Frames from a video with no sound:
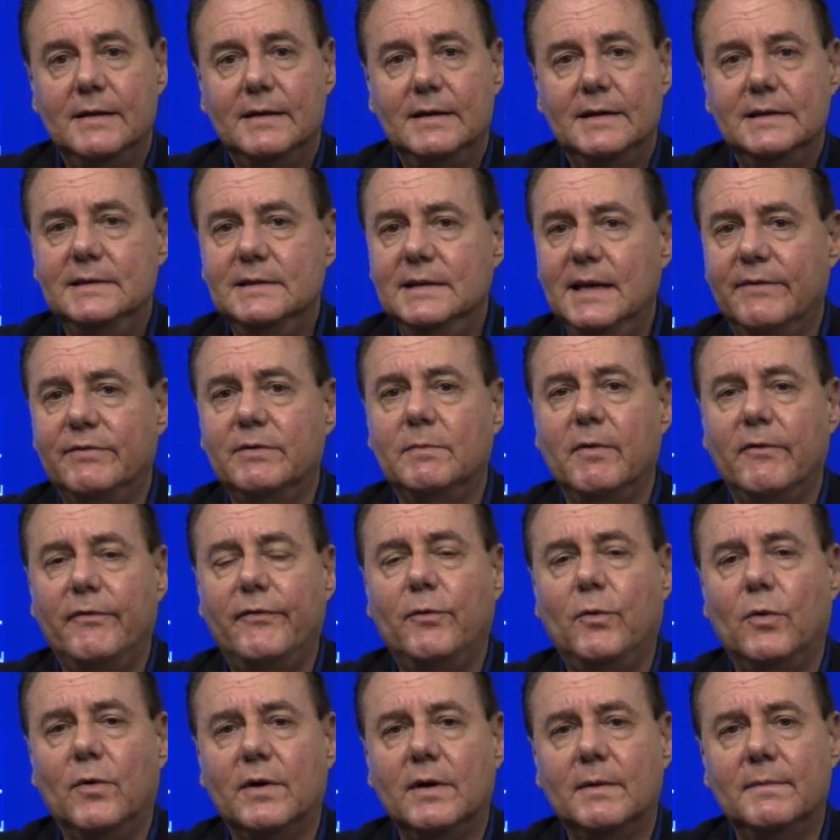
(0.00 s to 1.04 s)
Never
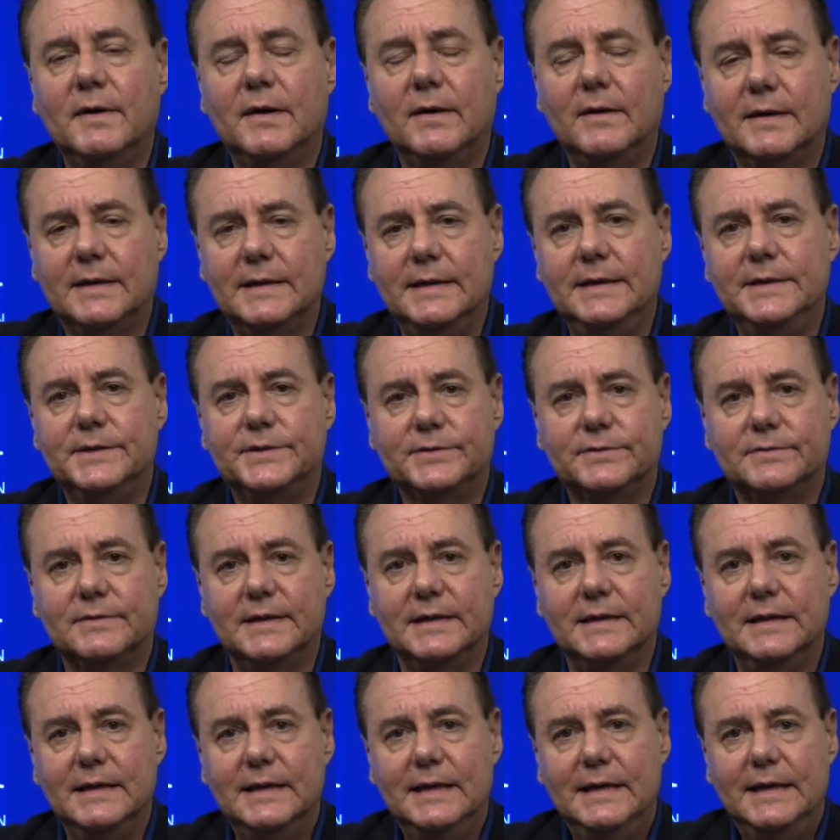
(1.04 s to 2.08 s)
before in American
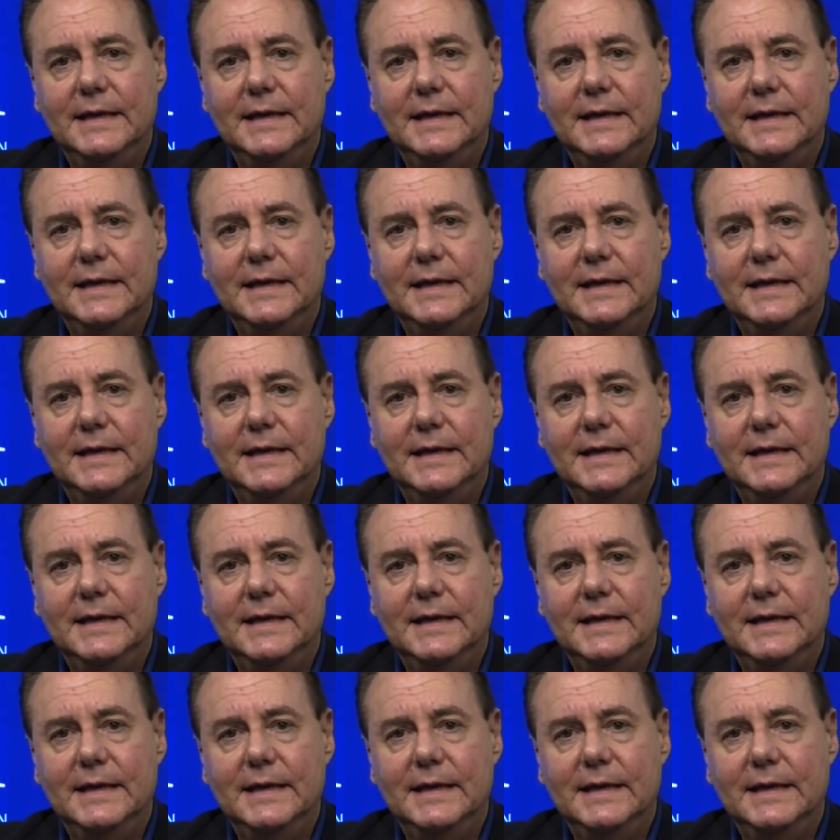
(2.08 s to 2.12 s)
history